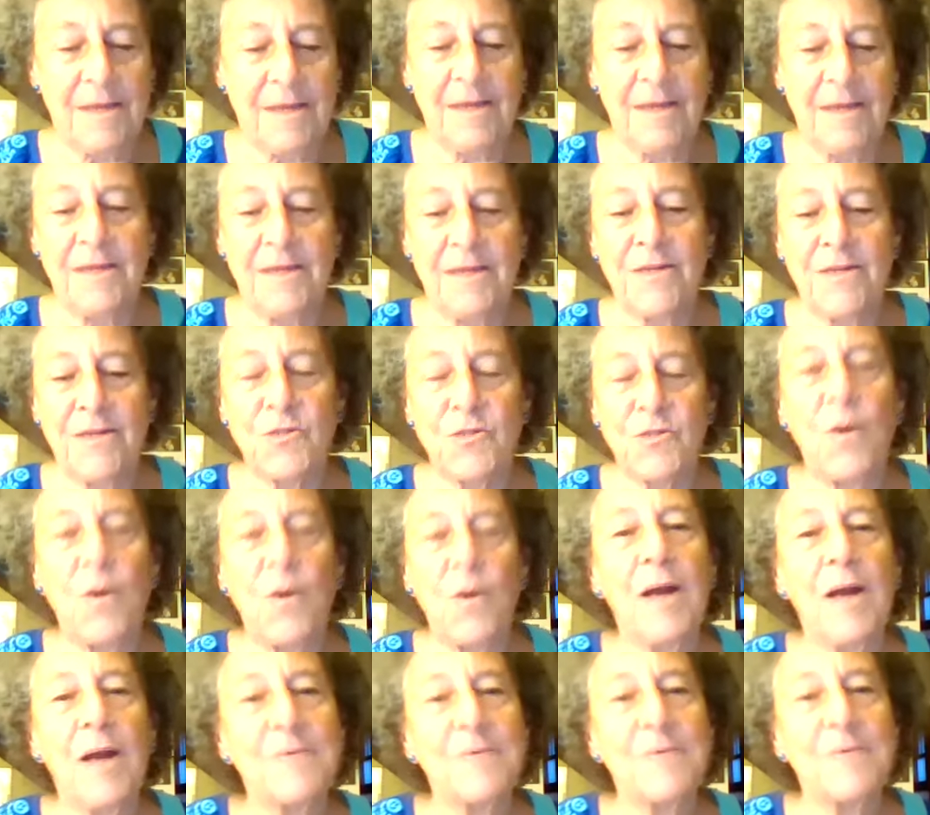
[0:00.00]
So while
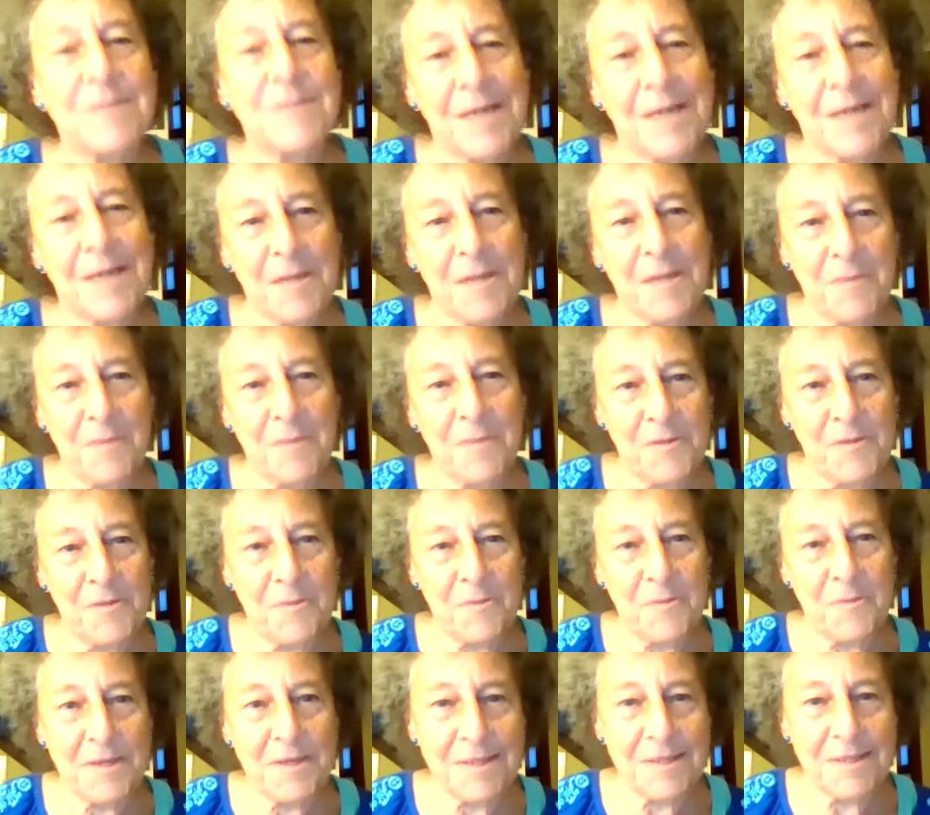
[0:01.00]
I was thinking about the
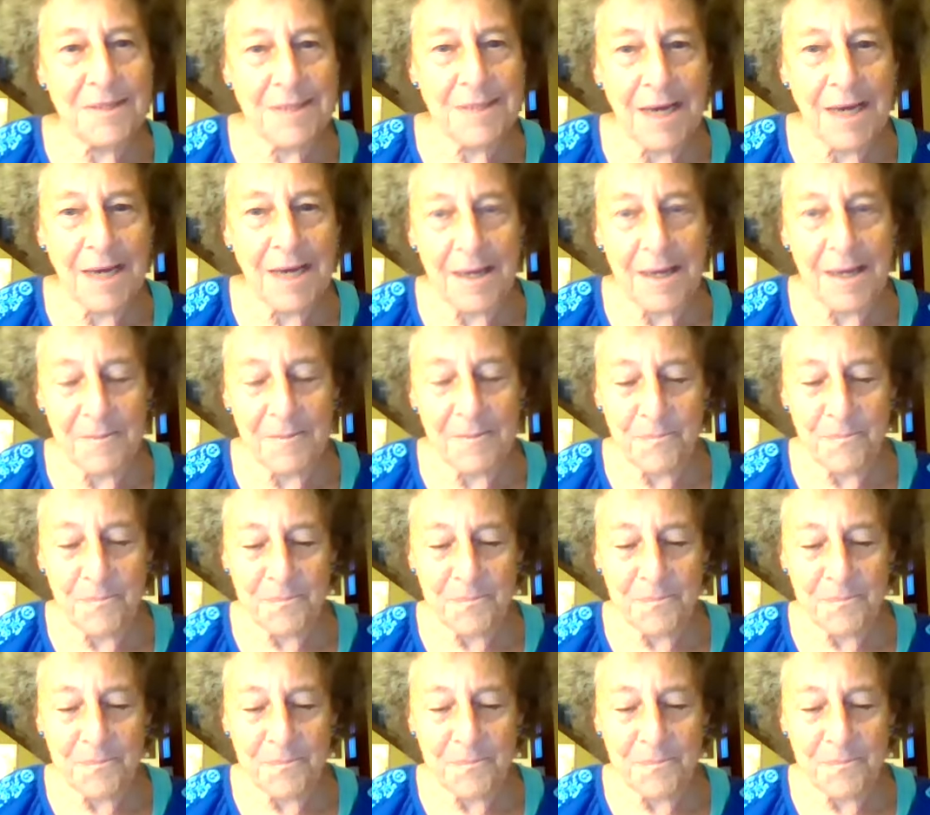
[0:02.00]
present time,